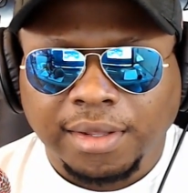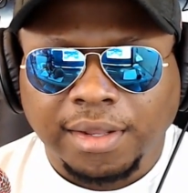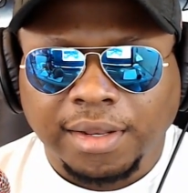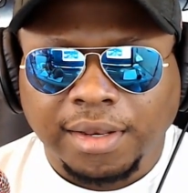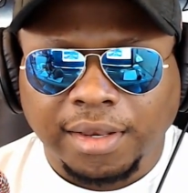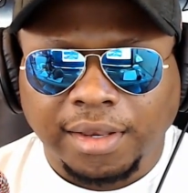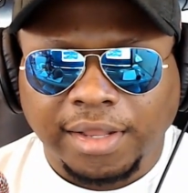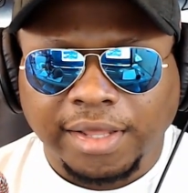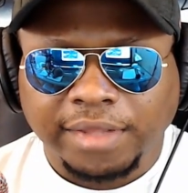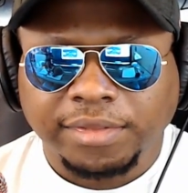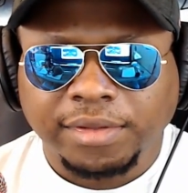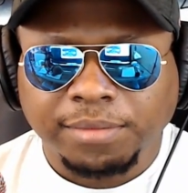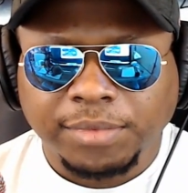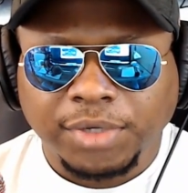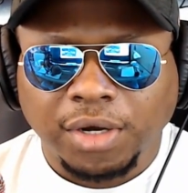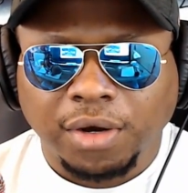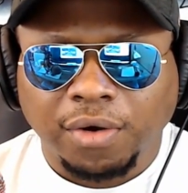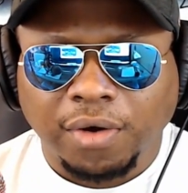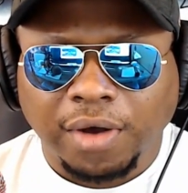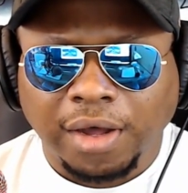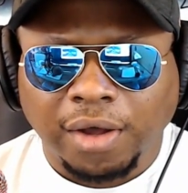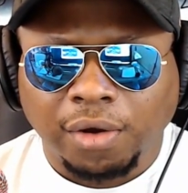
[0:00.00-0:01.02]
Let them
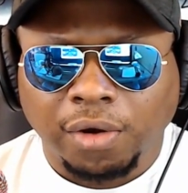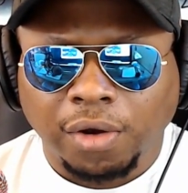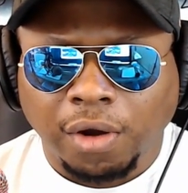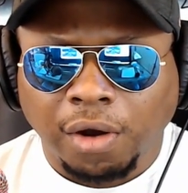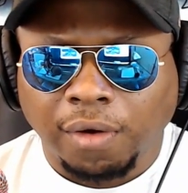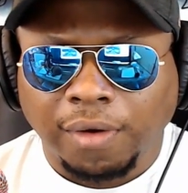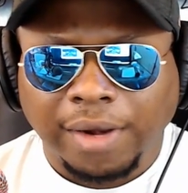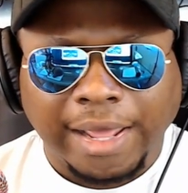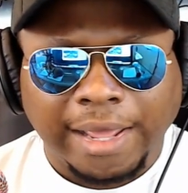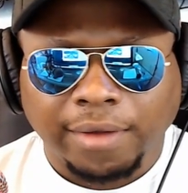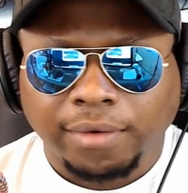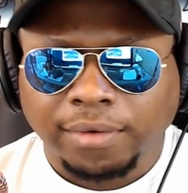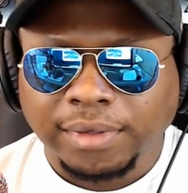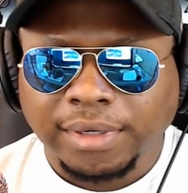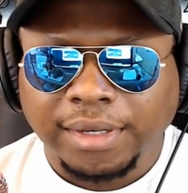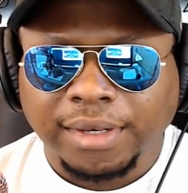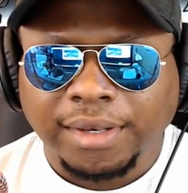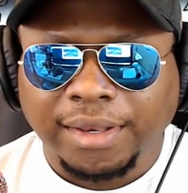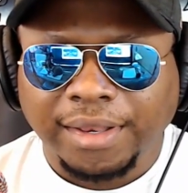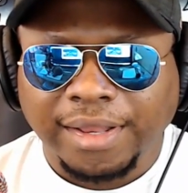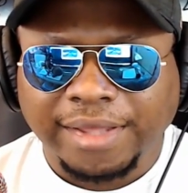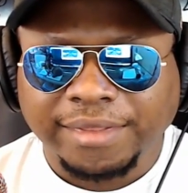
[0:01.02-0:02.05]
go all out.
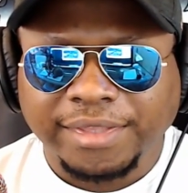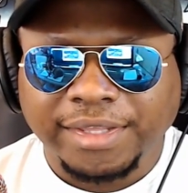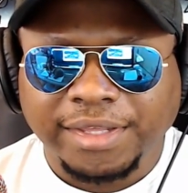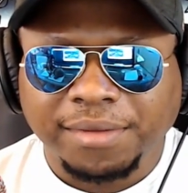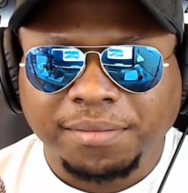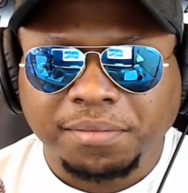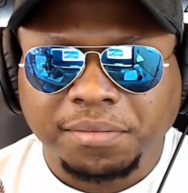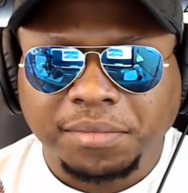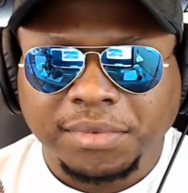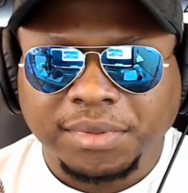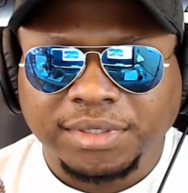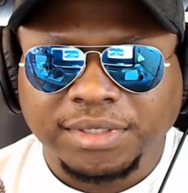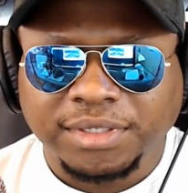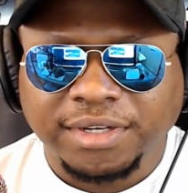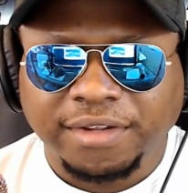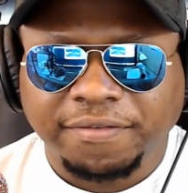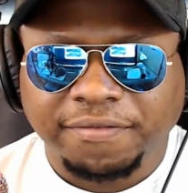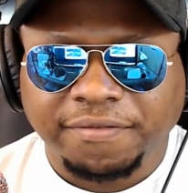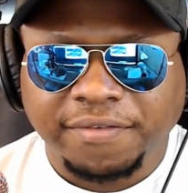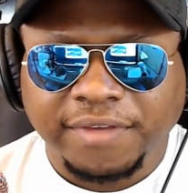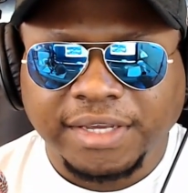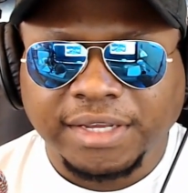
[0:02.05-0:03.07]
Let them
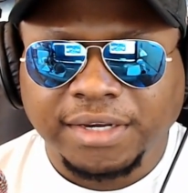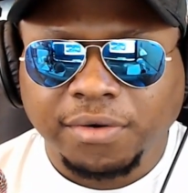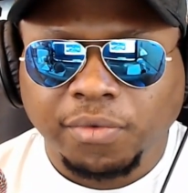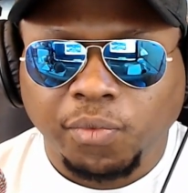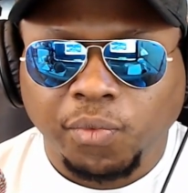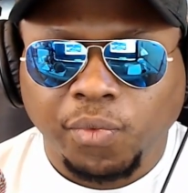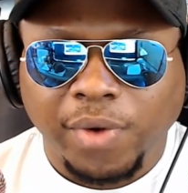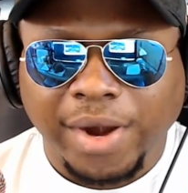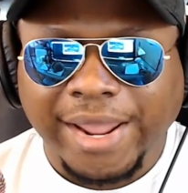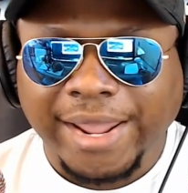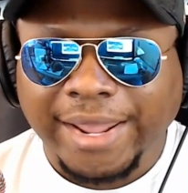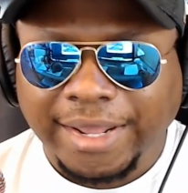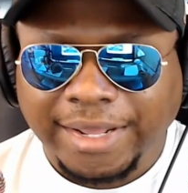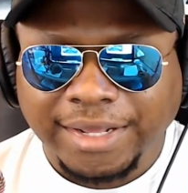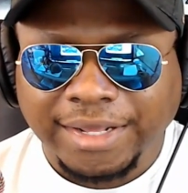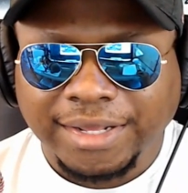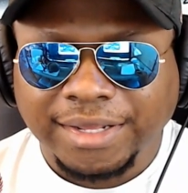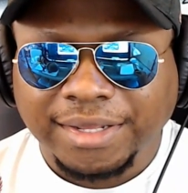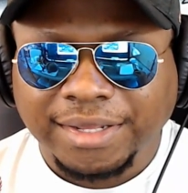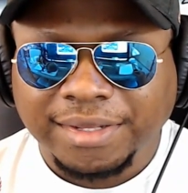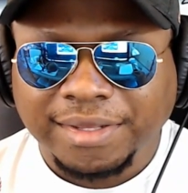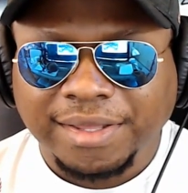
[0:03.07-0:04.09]
defeat Rey.
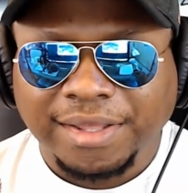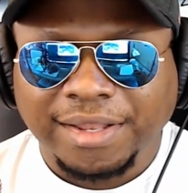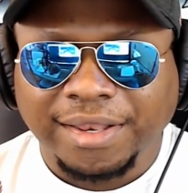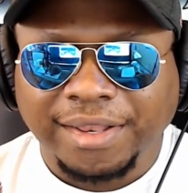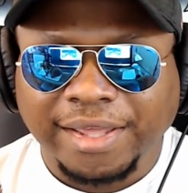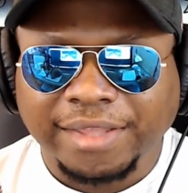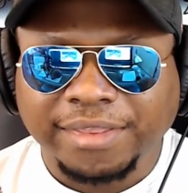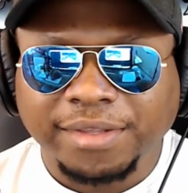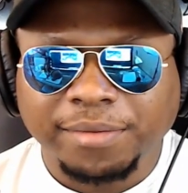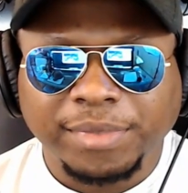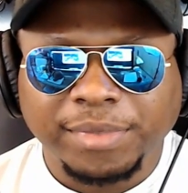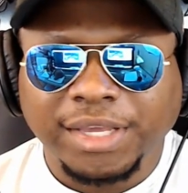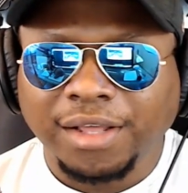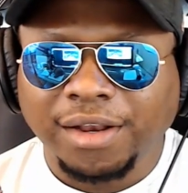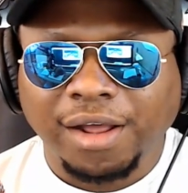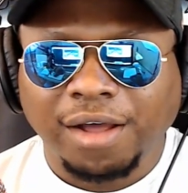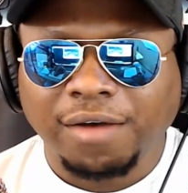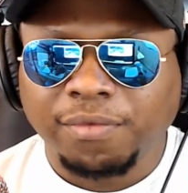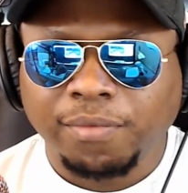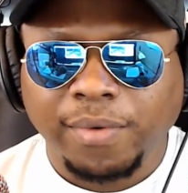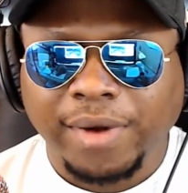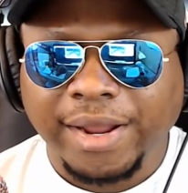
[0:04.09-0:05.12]
Let them kill
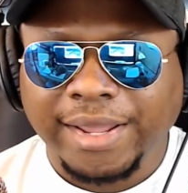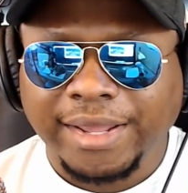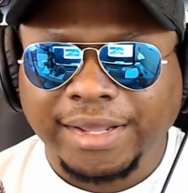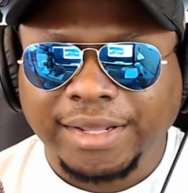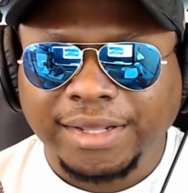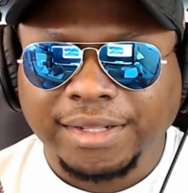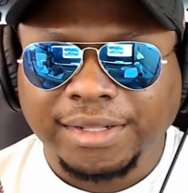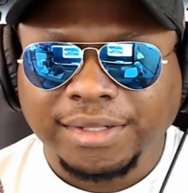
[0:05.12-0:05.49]
off Rey.